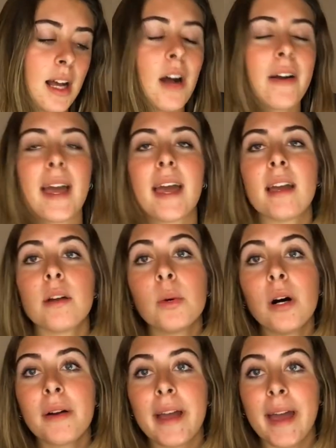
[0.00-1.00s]
Okay.
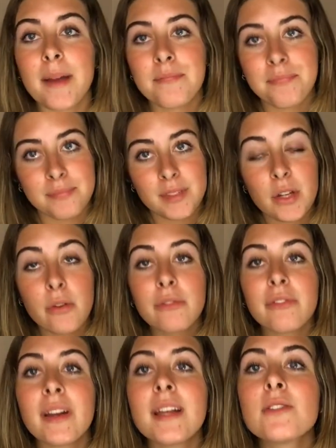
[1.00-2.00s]

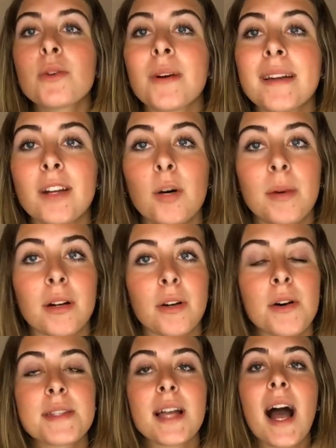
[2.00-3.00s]
Friends or Gilmore
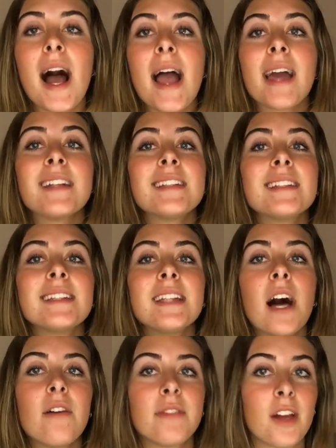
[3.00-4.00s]
Girls. I
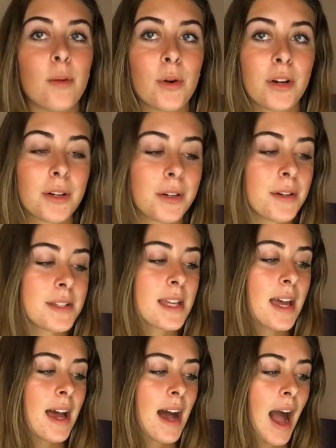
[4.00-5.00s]
love Gilmore Girls.
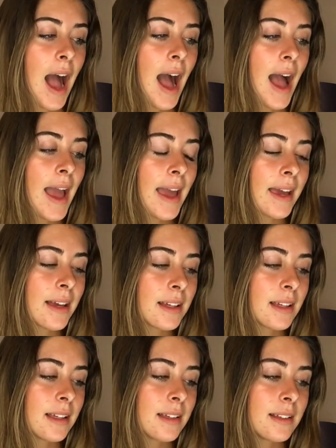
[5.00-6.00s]
I
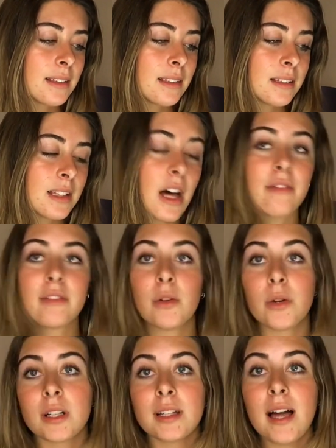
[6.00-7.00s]
love
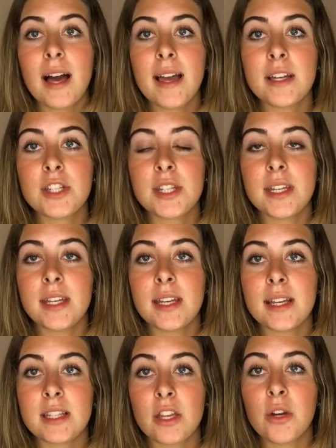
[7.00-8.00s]
Lorelai. She
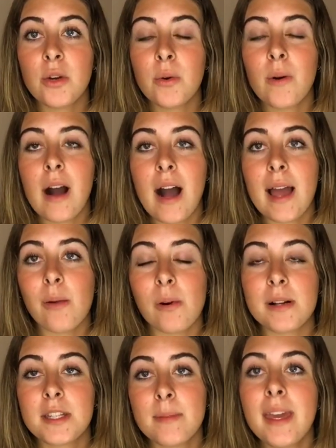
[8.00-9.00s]
is who I
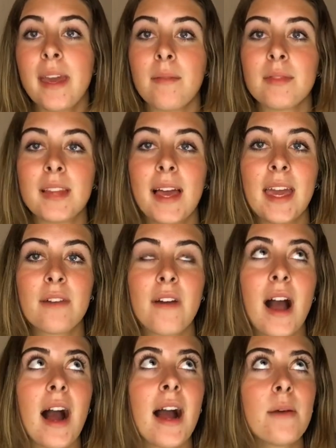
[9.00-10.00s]
want to be. Like, if
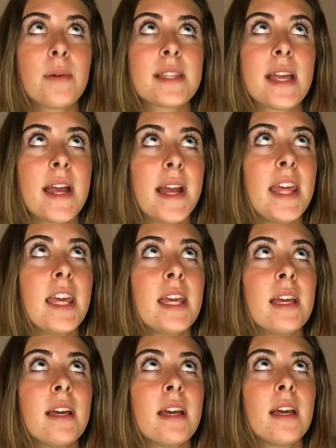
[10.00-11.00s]
I was
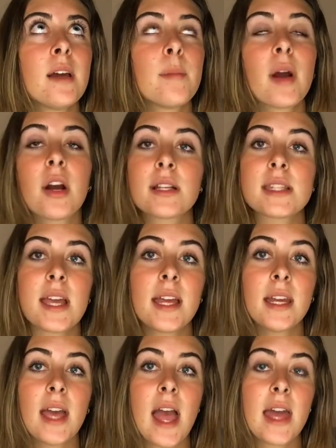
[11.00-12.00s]
any
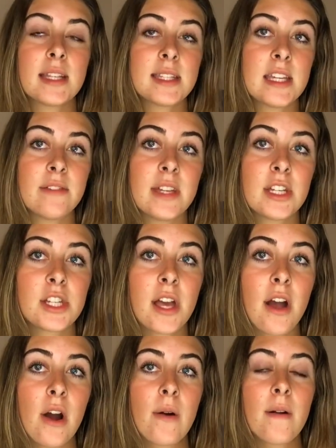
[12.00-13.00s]
person in a TV
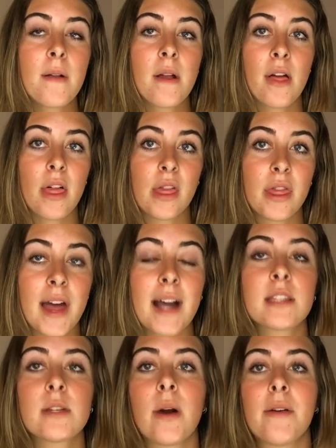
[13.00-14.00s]
show,
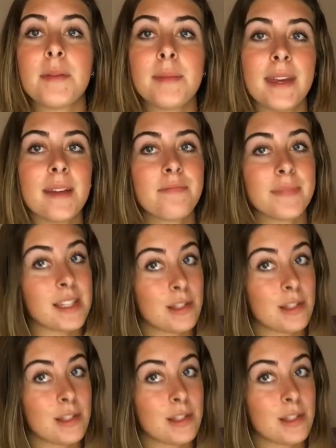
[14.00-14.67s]
that's who I would be, is